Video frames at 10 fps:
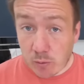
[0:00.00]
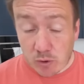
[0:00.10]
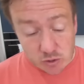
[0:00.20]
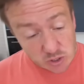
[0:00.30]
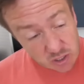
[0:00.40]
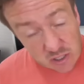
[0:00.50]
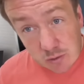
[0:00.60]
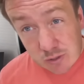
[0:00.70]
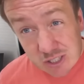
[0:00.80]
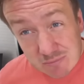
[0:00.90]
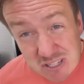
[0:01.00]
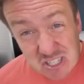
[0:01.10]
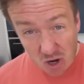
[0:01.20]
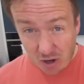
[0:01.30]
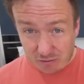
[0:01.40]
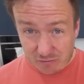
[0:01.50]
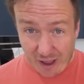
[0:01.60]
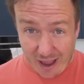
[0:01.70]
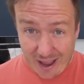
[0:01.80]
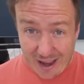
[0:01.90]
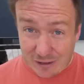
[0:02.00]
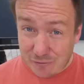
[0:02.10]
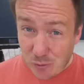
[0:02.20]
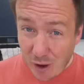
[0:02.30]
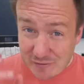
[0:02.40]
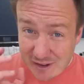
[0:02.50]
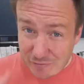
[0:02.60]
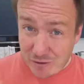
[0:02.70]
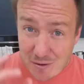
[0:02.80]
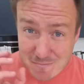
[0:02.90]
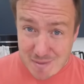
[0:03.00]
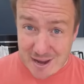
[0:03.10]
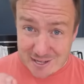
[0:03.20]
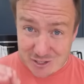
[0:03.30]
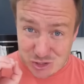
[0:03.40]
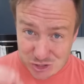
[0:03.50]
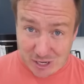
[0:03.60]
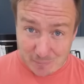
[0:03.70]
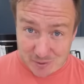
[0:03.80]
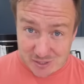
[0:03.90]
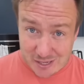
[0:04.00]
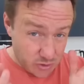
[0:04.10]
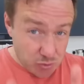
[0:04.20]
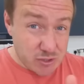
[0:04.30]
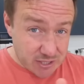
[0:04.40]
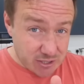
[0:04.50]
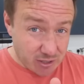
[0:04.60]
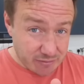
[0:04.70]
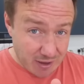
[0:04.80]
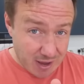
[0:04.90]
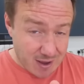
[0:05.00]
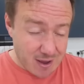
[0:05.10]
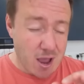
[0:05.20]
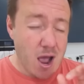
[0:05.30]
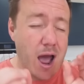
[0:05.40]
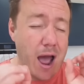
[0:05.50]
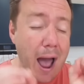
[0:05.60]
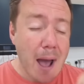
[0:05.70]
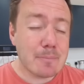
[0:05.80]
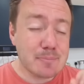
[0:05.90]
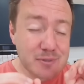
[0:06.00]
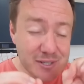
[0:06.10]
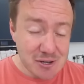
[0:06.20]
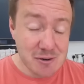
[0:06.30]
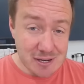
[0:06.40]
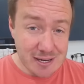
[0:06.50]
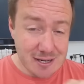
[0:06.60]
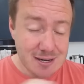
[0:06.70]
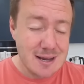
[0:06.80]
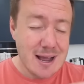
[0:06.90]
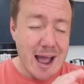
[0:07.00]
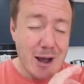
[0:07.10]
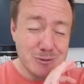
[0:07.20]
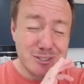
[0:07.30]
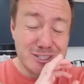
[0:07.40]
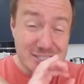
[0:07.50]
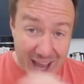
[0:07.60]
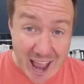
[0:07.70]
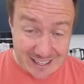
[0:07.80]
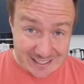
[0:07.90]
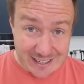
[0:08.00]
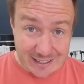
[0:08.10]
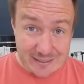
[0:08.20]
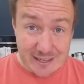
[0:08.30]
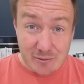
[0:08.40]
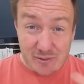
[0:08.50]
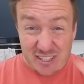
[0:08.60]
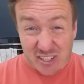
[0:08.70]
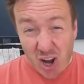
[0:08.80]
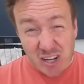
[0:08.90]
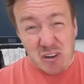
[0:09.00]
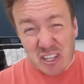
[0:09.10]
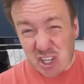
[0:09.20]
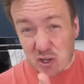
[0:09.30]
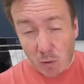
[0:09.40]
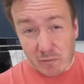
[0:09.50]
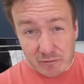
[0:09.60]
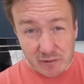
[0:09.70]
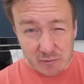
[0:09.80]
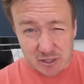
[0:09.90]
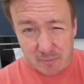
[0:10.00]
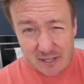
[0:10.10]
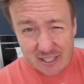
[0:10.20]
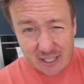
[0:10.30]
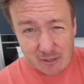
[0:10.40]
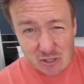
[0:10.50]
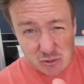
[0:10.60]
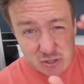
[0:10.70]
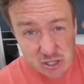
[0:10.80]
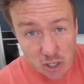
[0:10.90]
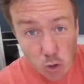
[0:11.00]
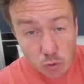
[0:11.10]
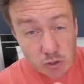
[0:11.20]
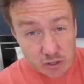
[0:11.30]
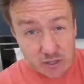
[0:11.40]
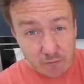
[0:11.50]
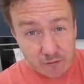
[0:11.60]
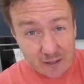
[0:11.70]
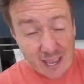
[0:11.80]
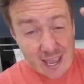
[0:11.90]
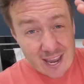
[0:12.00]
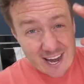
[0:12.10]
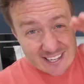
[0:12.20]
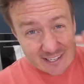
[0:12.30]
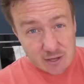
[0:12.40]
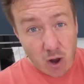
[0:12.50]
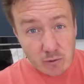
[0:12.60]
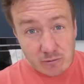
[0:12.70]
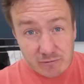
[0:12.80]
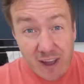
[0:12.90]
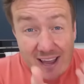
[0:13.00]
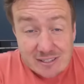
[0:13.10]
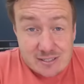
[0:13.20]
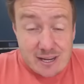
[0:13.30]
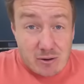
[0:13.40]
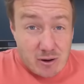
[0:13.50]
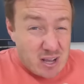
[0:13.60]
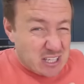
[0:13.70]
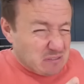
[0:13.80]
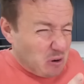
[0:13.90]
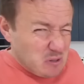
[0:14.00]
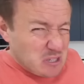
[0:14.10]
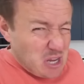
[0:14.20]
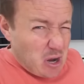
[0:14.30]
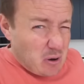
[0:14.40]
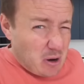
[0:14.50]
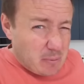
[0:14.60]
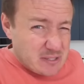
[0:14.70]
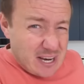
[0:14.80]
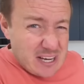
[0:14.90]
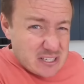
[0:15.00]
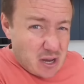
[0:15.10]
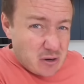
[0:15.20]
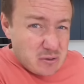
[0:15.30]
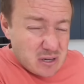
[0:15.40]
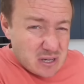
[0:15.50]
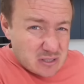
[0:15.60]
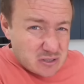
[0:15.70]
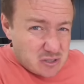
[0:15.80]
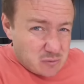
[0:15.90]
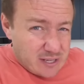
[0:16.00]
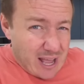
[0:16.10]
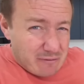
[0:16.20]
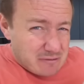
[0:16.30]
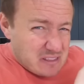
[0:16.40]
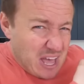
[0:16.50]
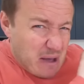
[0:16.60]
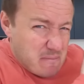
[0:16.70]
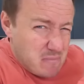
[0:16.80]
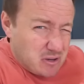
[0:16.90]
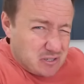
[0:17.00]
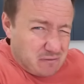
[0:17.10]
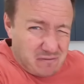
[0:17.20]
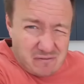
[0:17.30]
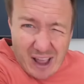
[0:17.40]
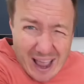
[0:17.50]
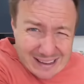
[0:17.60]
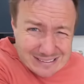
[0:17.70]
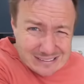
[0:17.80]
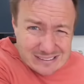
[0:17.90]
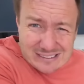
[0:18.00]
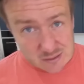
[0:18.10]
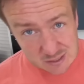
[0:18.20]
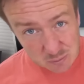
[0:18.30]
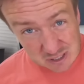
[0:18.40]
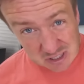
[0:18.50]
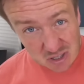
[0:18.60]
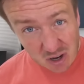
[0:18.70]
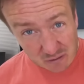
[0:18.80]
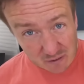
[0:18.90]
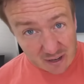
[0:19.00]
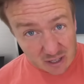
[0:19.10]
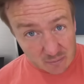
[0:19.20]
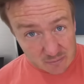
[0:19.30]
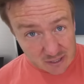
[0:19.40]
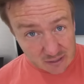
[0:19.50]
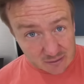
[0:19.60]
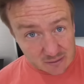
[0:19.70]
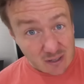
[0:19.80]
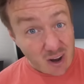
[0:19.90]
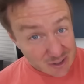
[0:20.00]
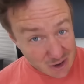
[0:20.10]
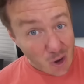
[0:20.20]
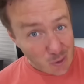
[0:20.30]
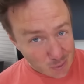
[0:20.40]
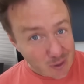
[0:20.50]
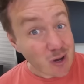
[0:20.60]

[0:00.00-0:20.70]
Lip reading: We're gonna use some duck fat, and if you have never made chips using duck fat, absolutely outstanding. Now, it's kind of like a confit, which basically means you slow cook something in its own fats. Now, as far as I know, a potato doesn't really have that much fat, so that's where the duck fat comes in. I know.